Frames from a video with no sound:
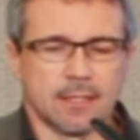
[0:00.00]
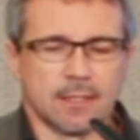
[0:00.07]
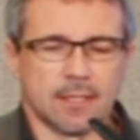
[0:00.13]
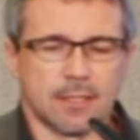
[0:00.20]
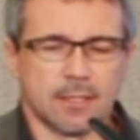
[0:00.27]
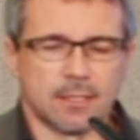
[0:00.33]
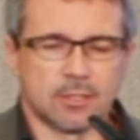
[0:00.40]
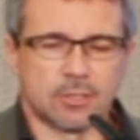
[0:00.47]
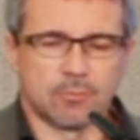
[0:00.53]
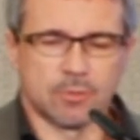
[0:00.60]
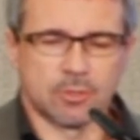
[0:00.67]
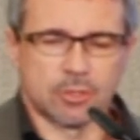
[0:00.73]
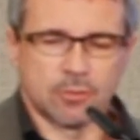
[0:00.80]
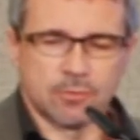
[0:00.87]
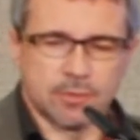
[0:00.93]
and I
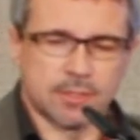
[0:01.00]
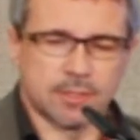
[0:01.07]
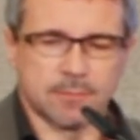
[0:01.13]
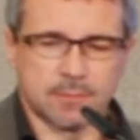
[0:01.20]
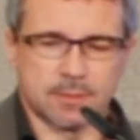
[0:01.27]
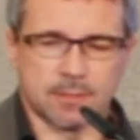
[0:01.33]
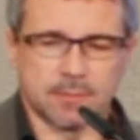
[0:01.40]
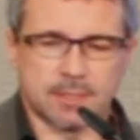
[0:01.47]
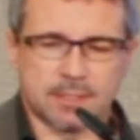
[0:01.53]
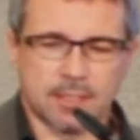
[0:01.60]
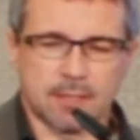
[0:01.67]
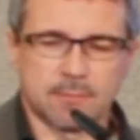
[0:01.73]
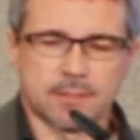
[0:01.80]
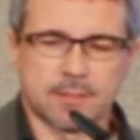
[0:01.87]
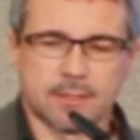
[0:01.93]
will show you some some
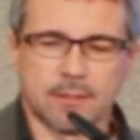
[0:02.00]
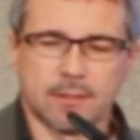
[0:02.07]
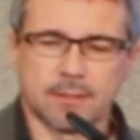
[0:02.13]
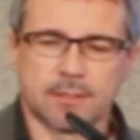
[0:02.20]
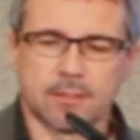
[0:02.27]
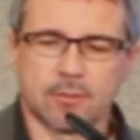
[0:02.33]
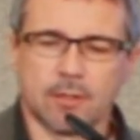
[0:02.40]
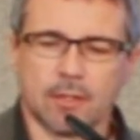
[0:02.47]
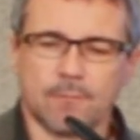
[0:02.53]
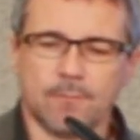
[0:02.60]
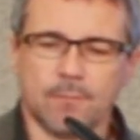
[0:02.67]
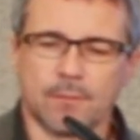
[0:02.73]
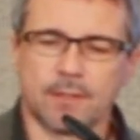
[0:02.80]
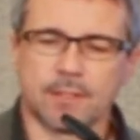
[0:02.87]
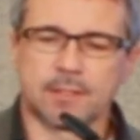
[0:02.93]
examples so
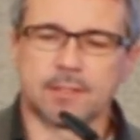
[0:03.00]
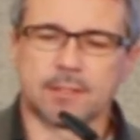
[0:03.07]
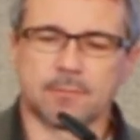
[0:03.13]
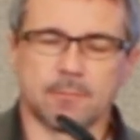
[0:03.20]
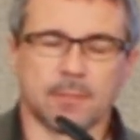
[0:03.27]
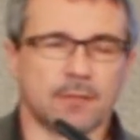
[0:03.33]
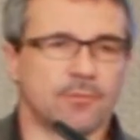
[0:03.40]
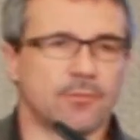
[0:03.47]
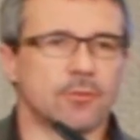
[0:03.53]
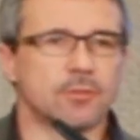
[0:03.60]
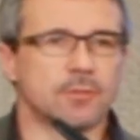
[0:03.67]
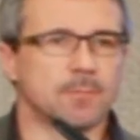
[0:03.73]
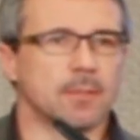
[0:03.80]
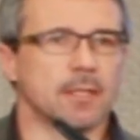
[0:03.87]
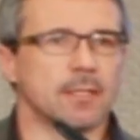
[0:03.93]
this is my
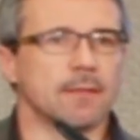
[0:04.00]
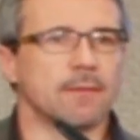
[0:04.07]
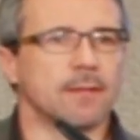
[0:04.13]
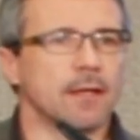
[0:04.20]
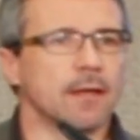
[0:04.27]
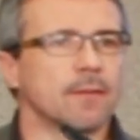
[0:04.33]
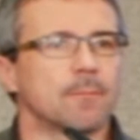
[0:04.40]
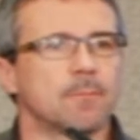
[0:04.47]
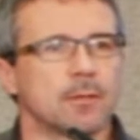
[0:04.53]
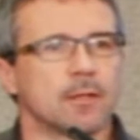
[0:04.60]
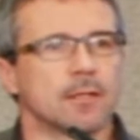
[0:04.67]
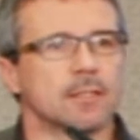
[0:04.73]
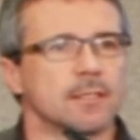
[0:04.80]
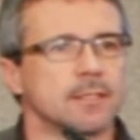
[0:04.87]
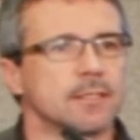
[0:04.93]
first part and the other
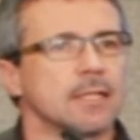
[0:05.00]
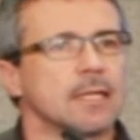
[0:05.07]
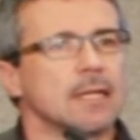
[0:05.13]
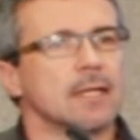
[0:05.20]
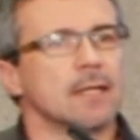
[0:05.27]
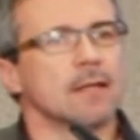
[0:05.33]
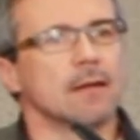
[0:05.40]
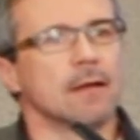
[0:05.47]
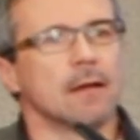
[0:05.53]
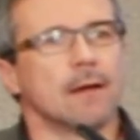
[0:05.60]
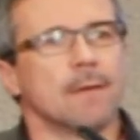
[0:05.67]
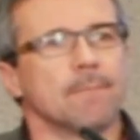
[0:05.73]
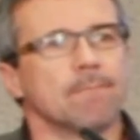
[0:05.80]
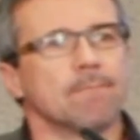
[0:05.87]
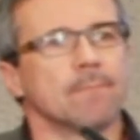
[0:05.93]
part is
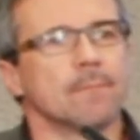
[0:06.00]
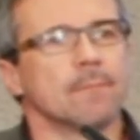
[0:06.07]
um,